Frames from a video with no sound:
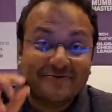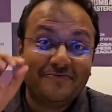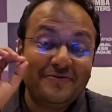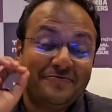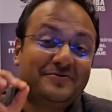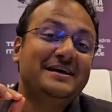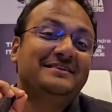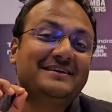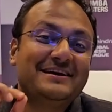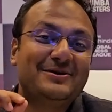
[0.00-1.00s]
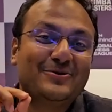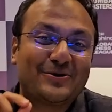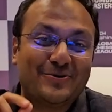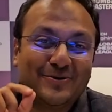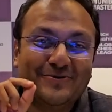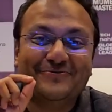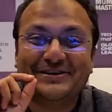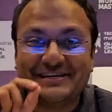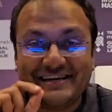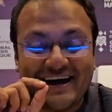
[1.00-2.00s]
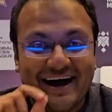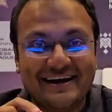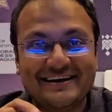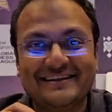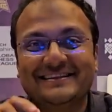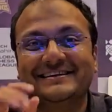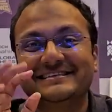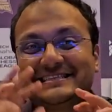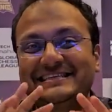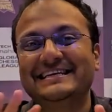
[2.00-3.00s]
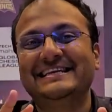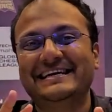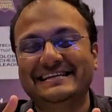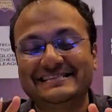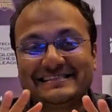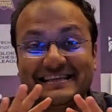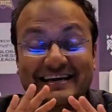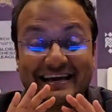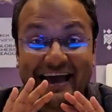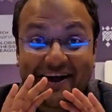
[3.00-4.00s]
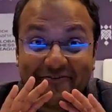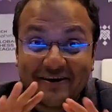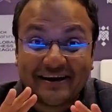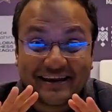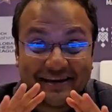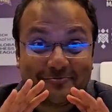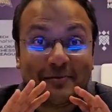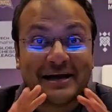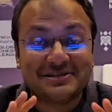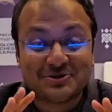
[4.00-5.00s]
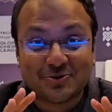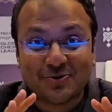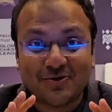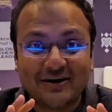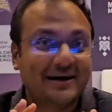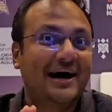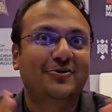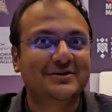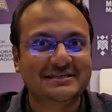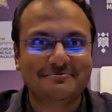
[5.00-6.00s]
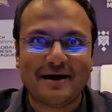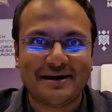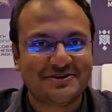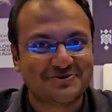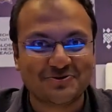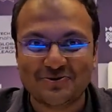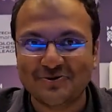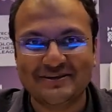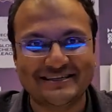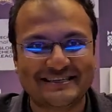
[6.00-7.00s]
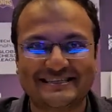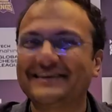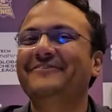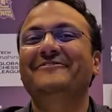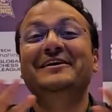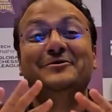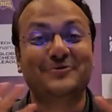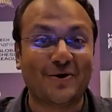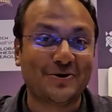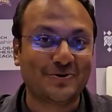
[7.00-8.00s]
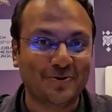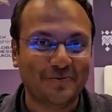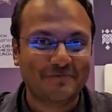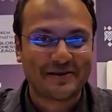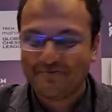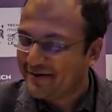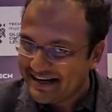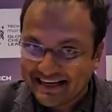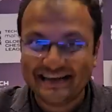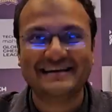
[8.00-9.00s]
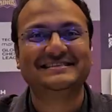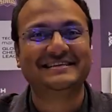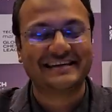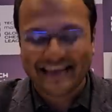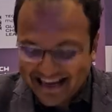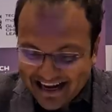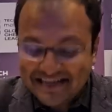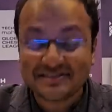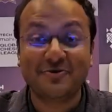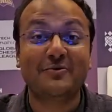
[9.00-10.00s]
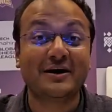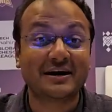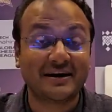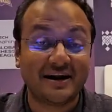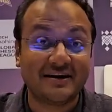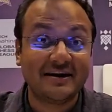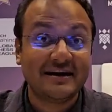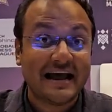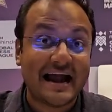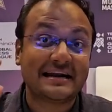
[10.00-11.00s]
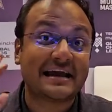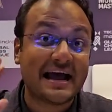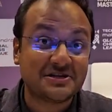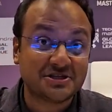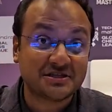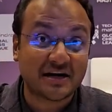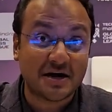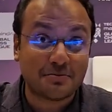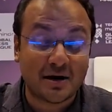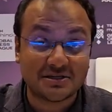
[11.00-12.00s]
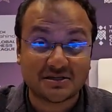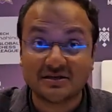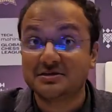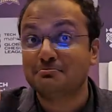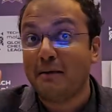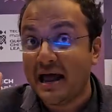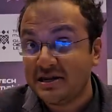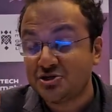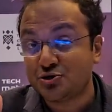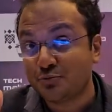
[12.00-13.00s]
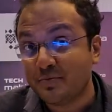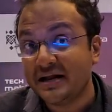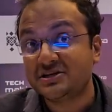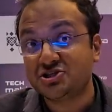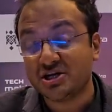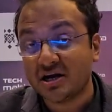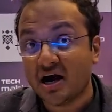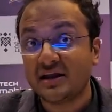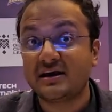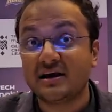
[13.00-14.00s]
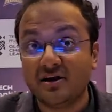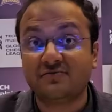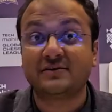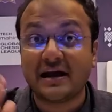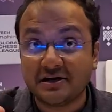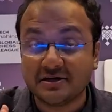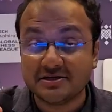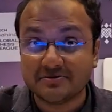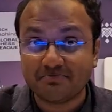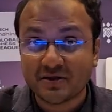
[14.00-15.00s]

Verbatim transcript: 53 year old Vishy Anand still is the evergreen maestro. How does he manage to do this? We do not know. But he does it. He gets the work done, and Ganges Grandmasters manage to beat Chingari Gulf Titans.